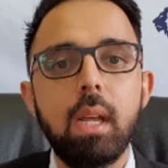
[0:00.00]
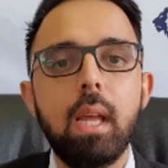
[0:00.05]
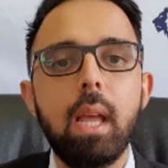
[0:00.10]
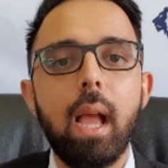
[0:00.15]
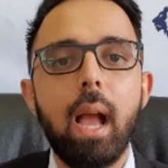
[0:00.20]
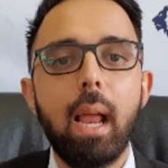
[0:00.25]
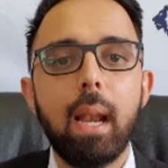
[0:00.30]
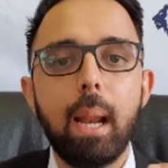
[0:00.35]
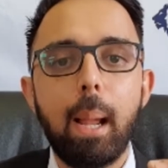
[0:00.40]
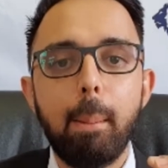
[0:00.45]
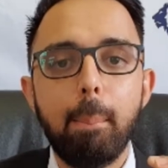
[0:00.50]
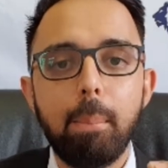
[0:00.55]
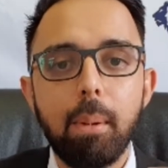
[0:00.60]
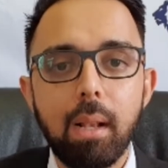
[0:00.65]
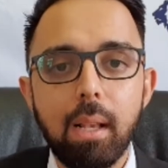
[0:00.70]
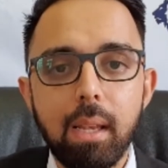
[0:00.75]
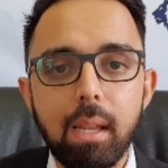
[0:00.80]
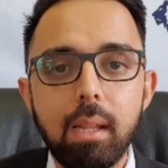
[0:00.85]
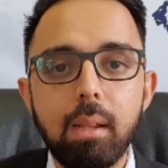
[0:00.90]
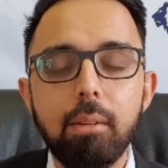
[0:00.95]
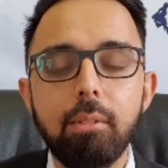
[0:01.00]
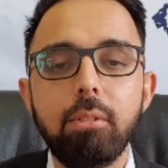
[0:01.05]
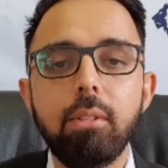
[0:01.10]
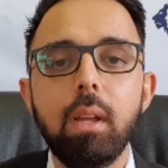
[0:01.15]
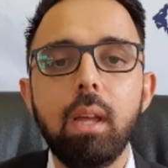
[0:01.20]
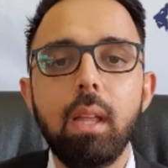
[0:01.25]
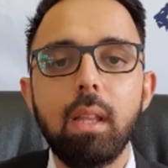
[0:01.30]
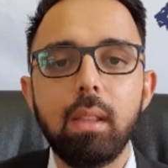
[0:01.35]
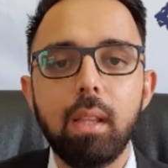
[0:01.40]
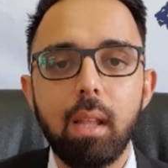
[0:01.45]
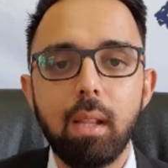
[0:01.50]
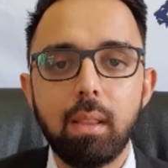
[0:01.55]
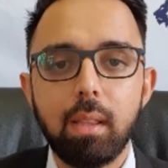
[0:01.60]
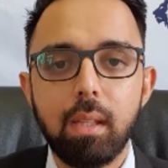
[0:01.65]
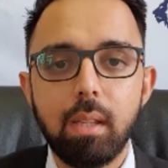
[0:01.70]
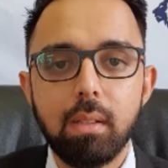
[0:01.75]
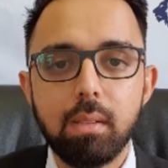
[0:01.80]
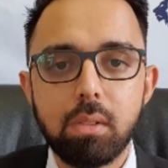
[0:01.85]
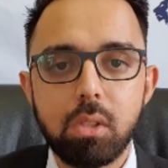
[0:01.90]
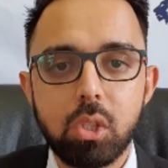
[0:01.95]
and I believe that
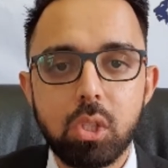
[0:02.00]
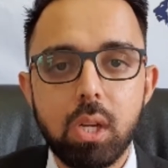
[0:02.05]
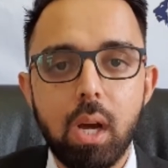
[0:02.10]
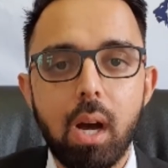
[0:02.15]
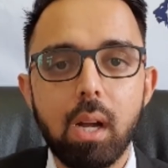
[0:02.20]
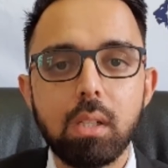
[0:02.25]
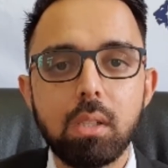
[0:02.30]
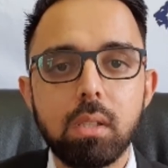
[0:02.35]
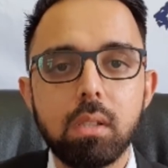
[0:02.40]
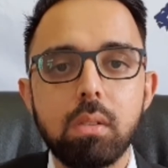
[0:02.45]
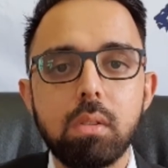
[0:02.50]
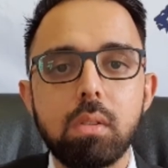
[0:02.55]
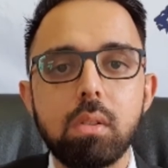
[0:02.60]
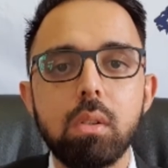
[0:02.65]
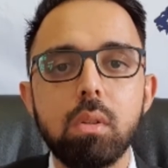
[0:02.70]
these charges